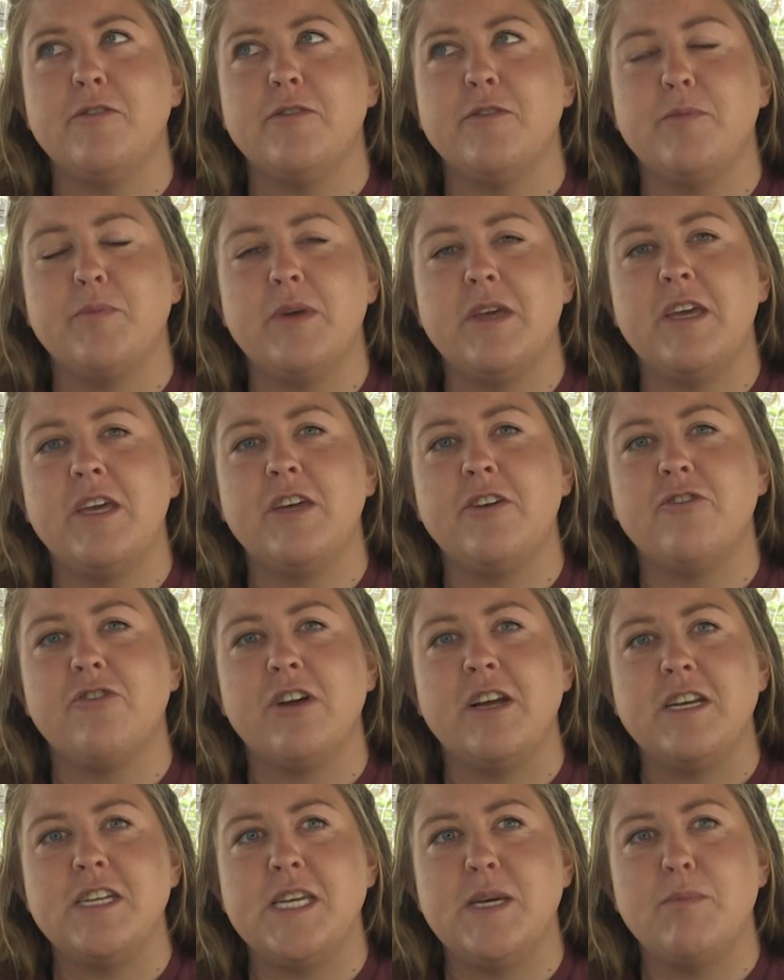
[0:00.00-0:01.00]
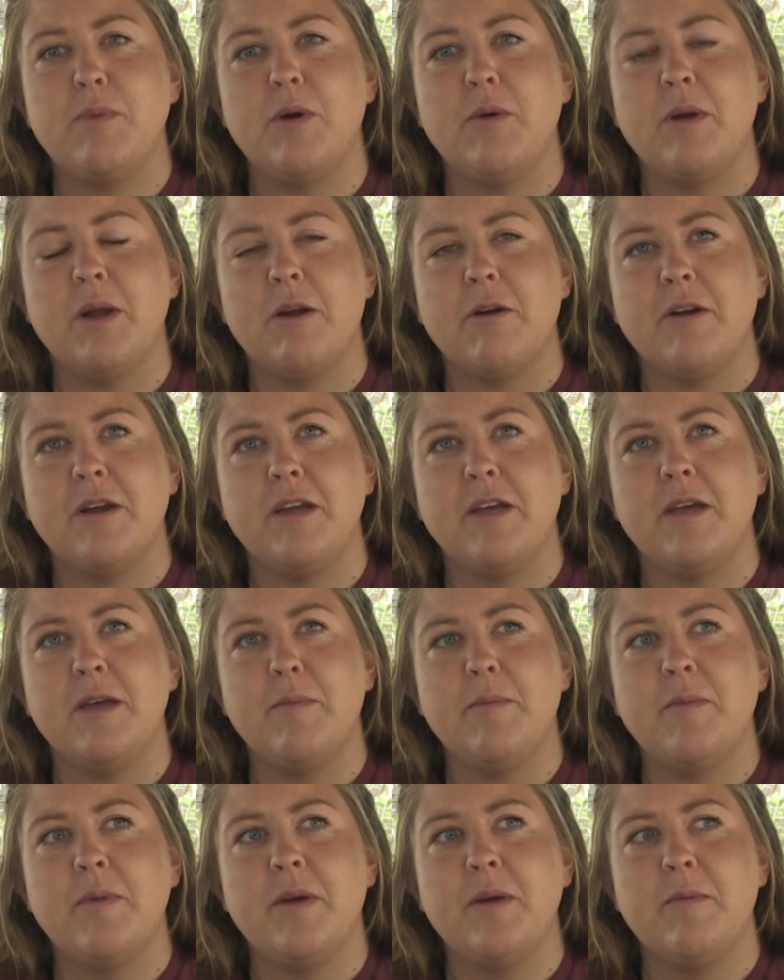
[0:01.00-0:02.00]
was a big train depot area
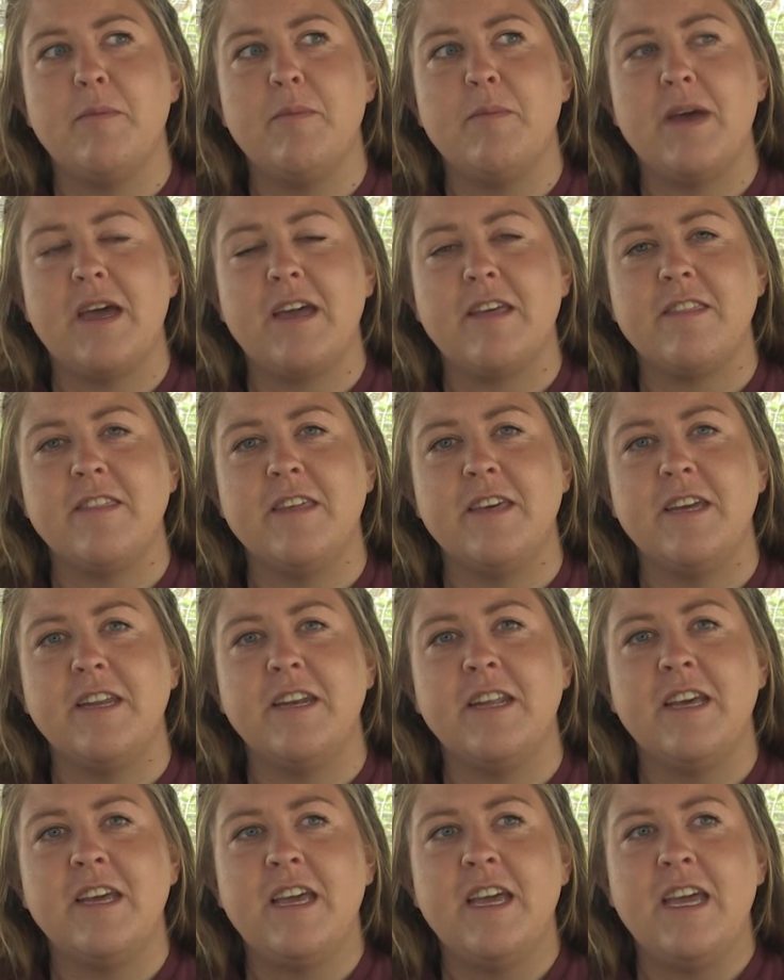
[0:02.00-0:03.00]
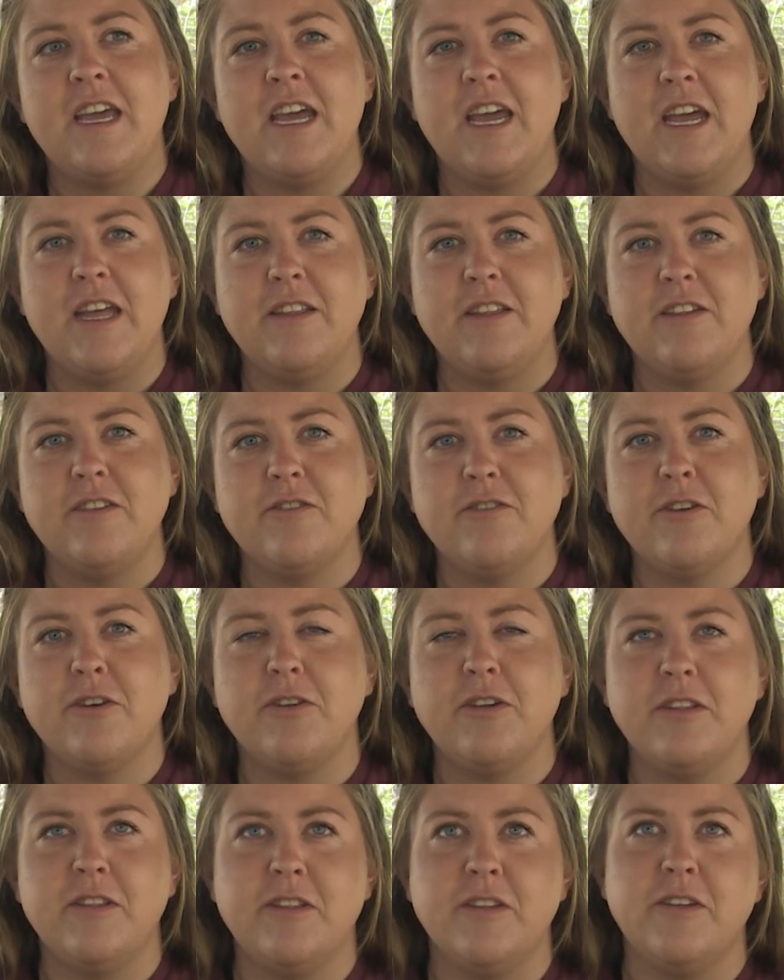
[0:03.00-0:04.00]
back then. And then
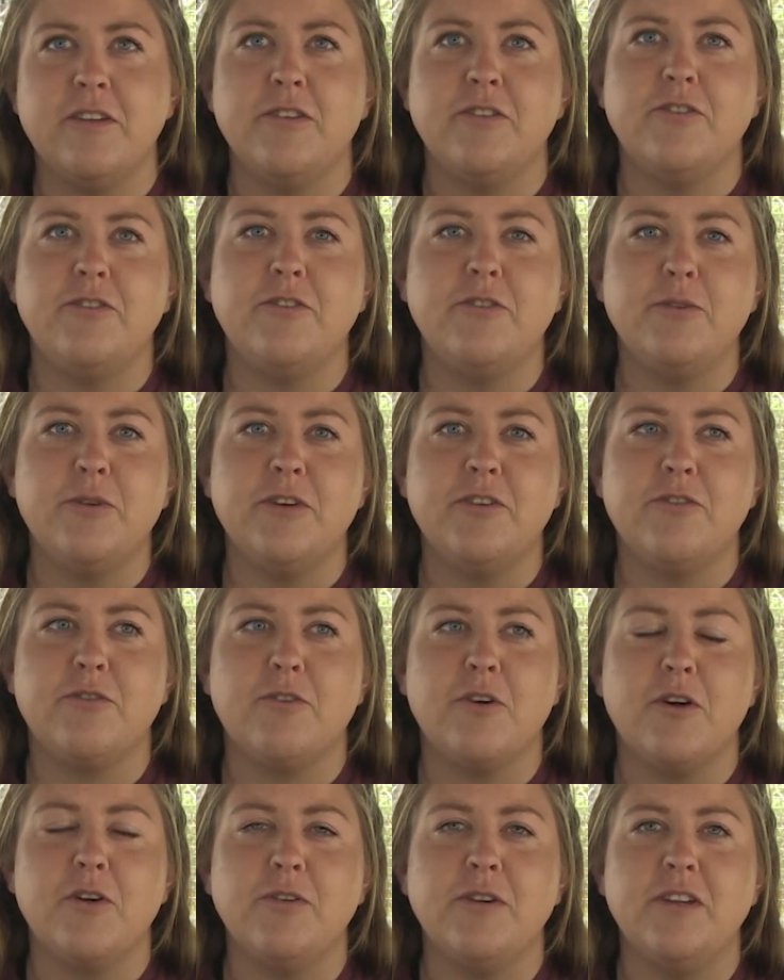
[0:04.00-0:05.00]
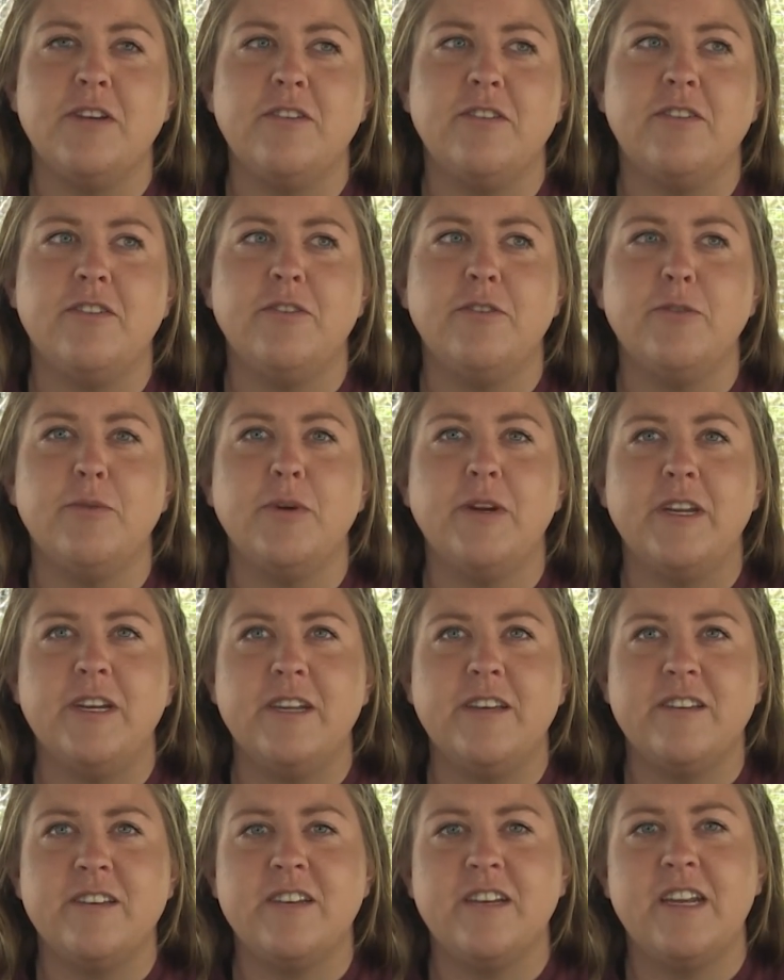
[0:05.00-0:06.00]
slowly the zoo has grown into what it
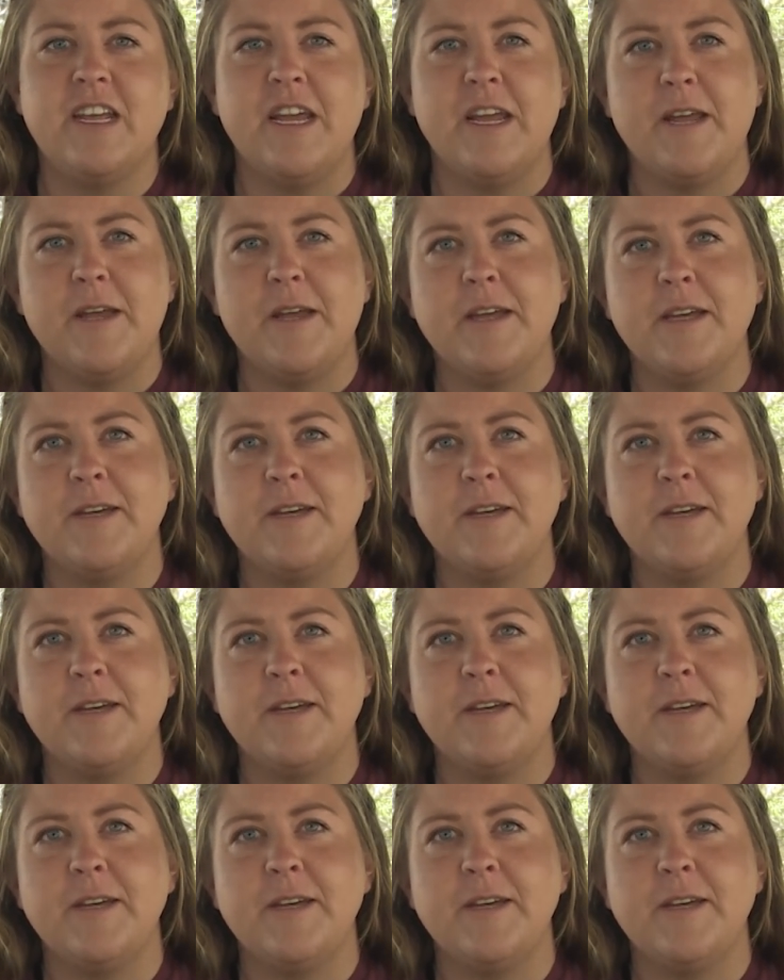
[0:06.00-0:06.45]
is today.